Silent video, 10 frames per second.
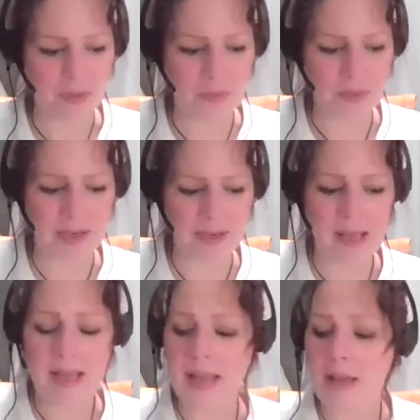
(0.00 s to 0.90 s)
Okay.
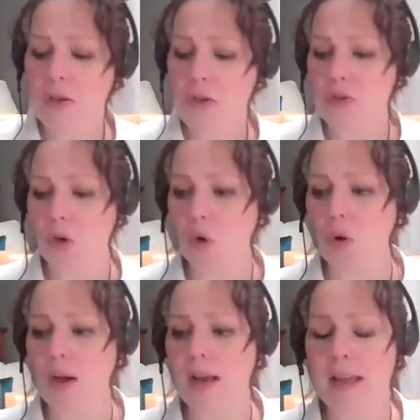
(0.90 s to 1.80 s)

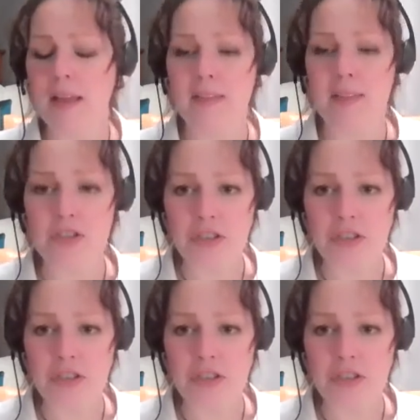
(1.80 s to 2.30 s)
So this